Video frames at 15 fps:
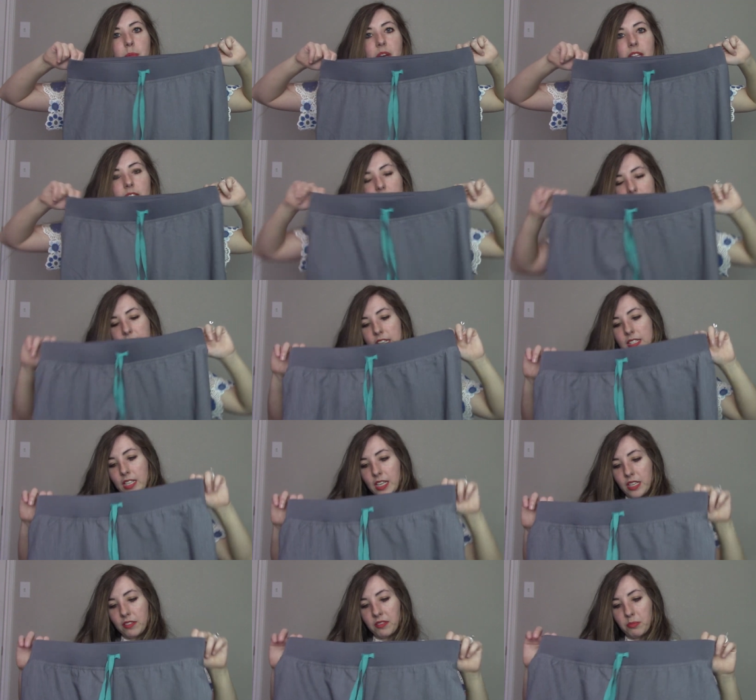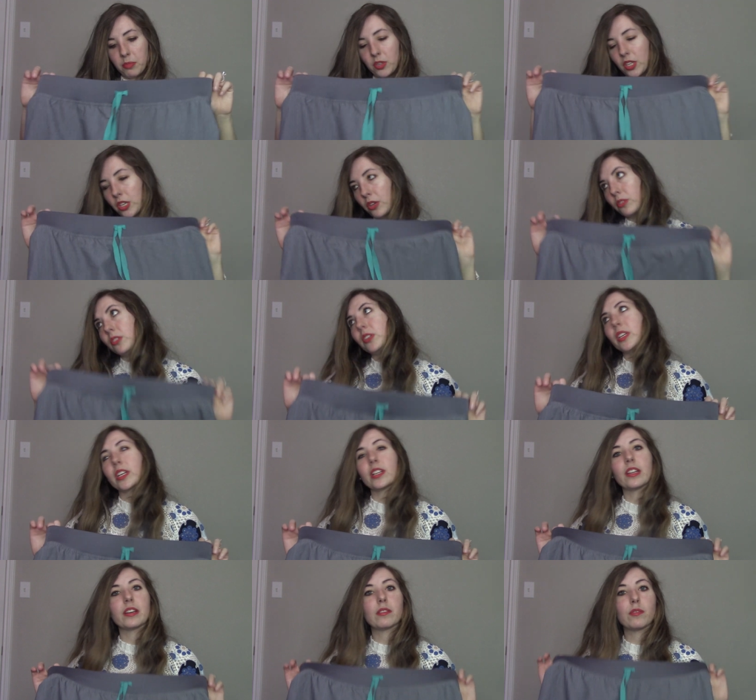by these. They say even pre-owned you can
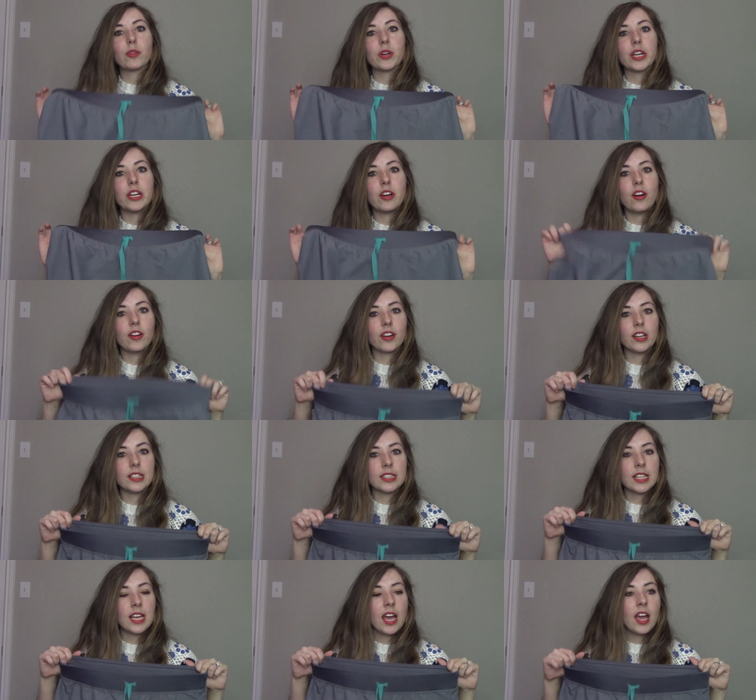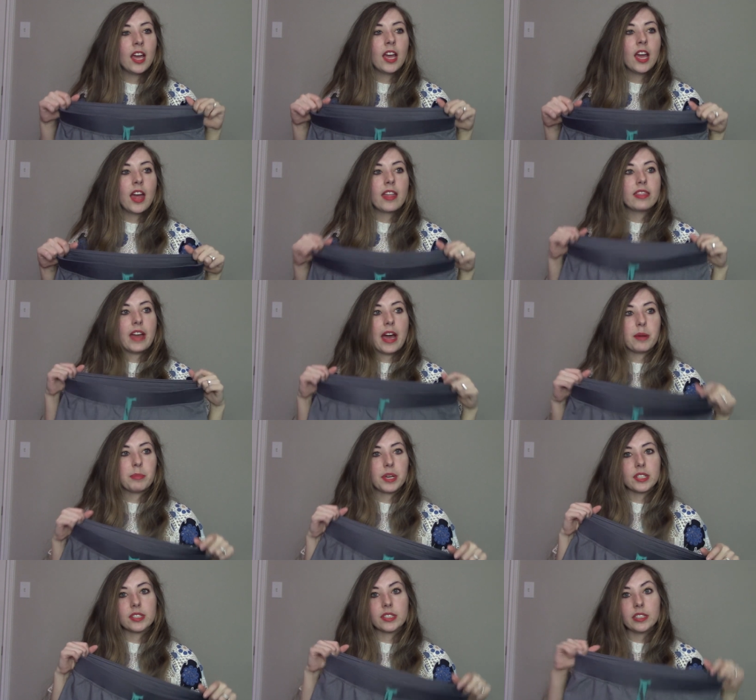get like $40. That
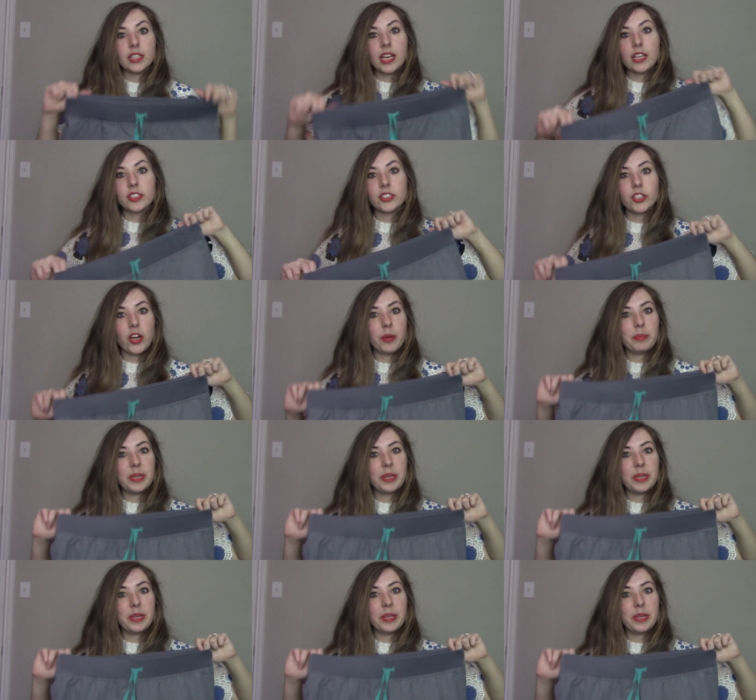personally has not